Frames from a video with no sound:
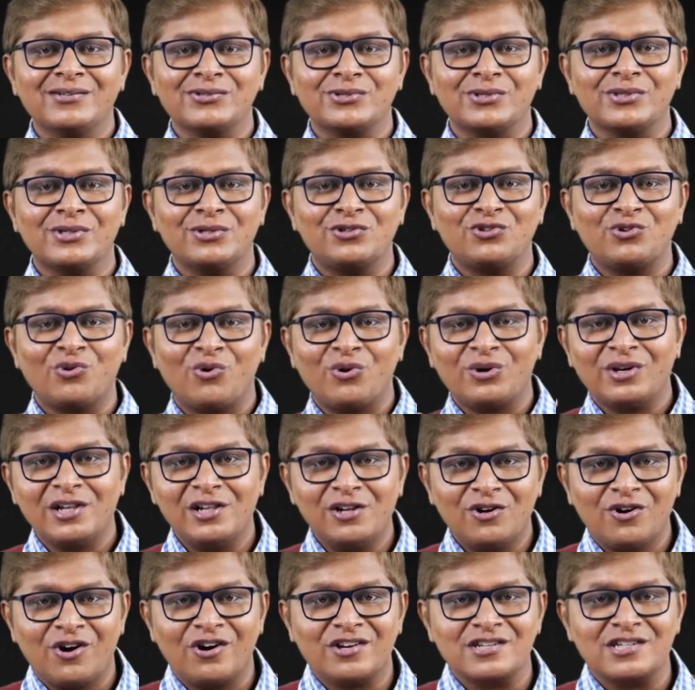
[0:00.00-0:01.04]
So the
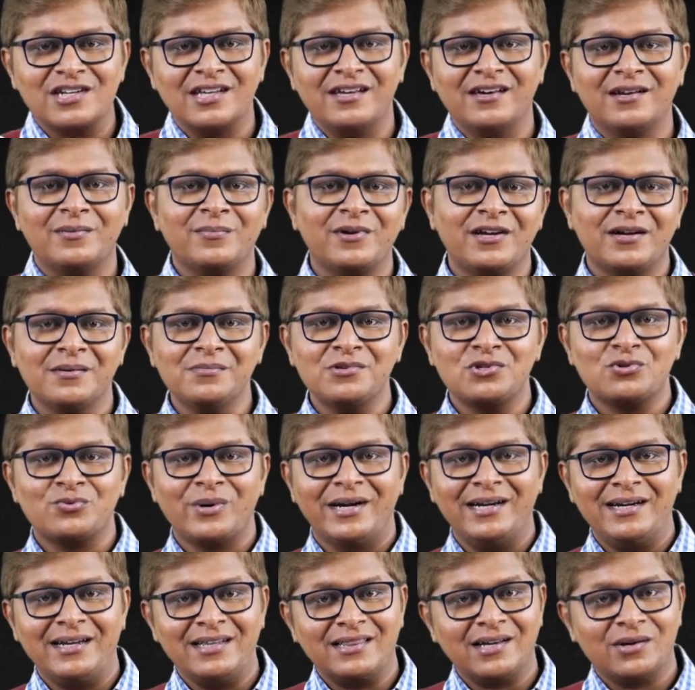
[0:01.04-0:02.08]
total cost here becomes
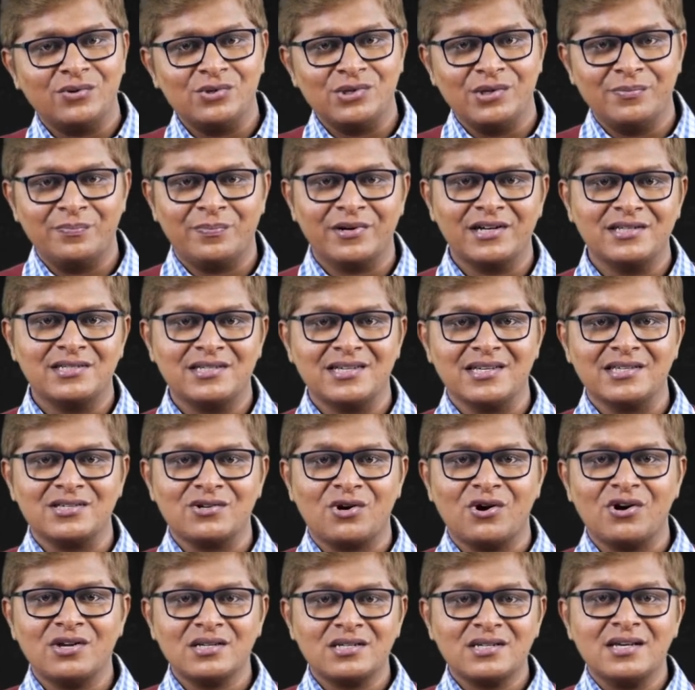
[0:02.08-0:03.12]
20,000 purchase
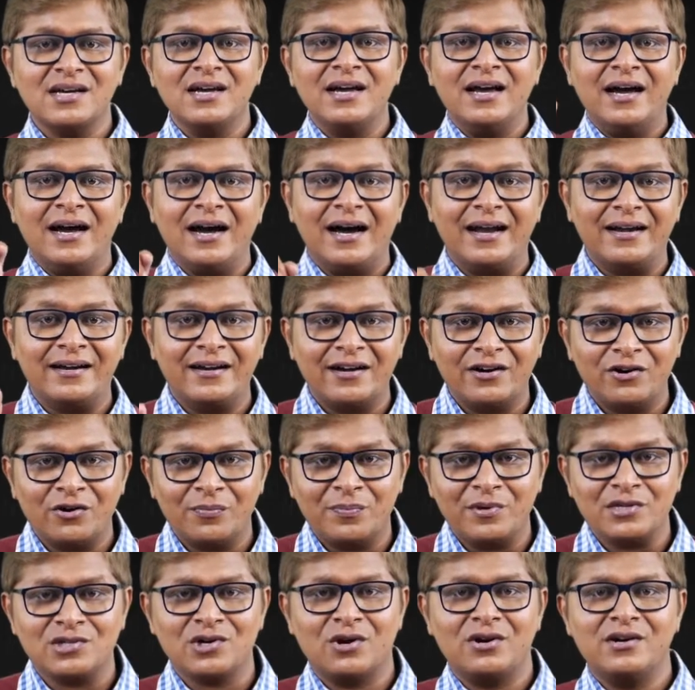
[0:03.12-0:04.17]
cost, 100
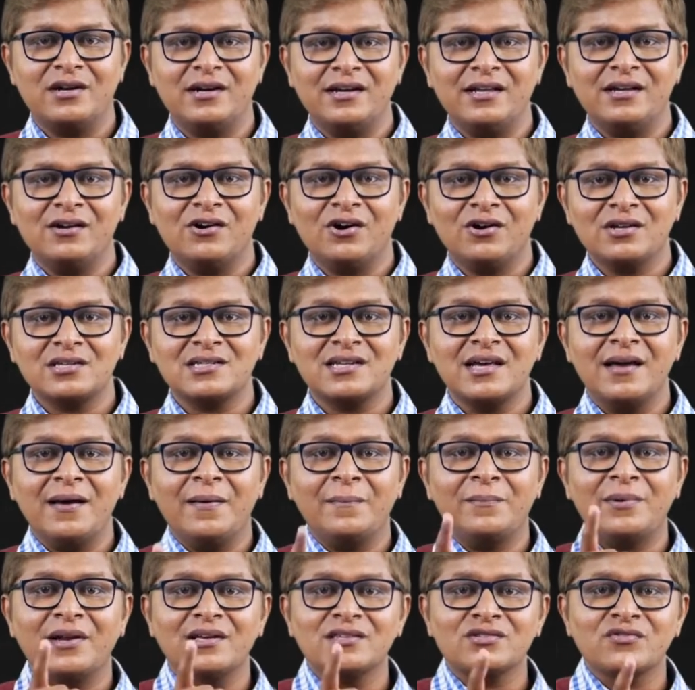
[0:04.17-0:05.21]
rupees ordering cost
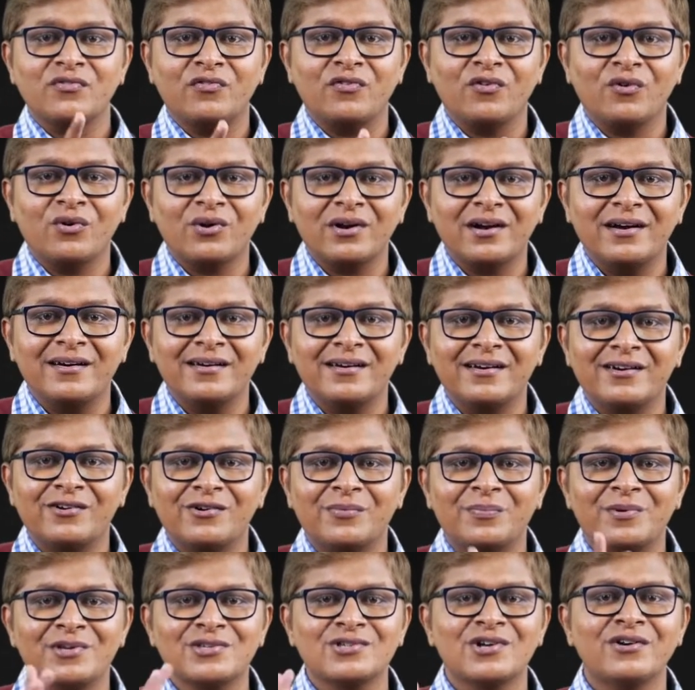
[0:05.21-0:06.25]
plus 400
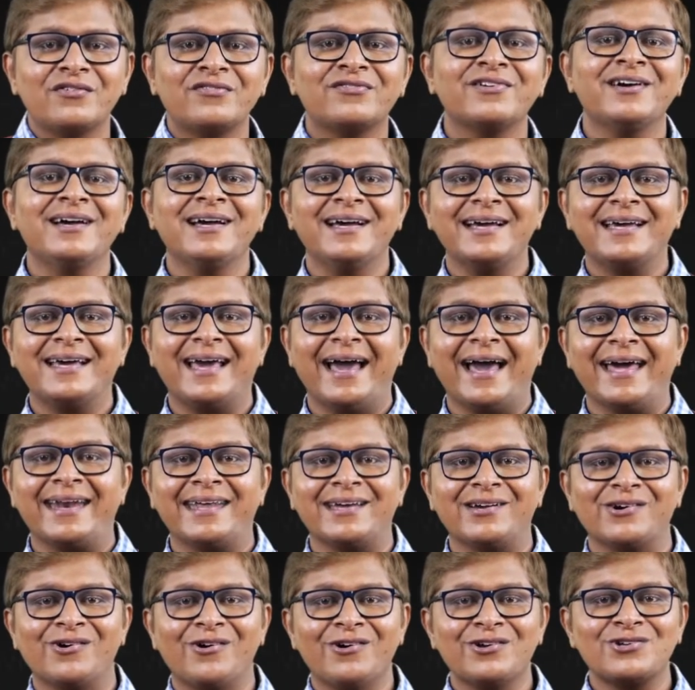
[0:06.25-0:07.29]
rupees of
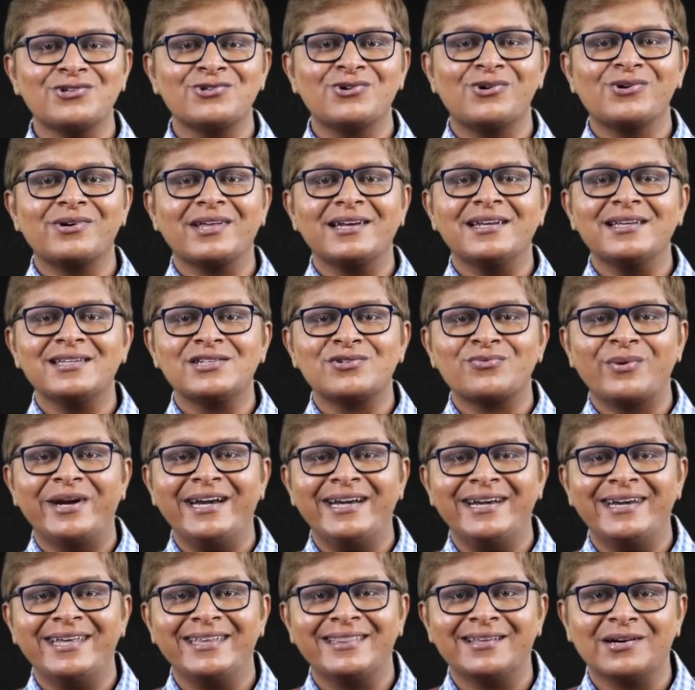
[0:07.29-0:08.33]
carrying cost. Total is
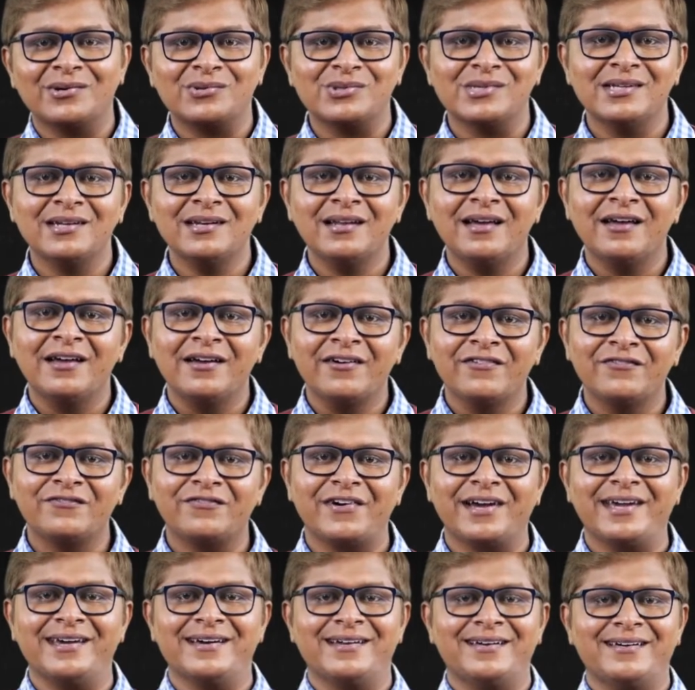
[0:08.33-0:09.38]

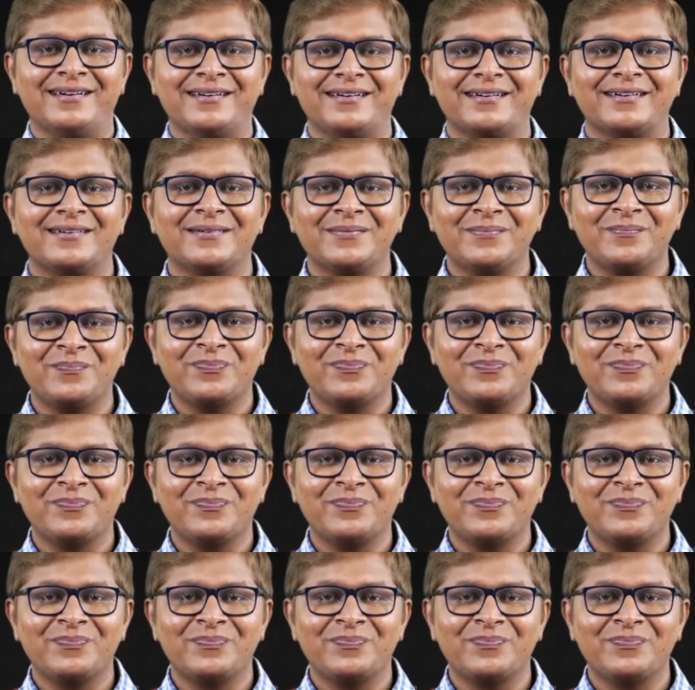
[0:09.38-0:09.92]
20,500.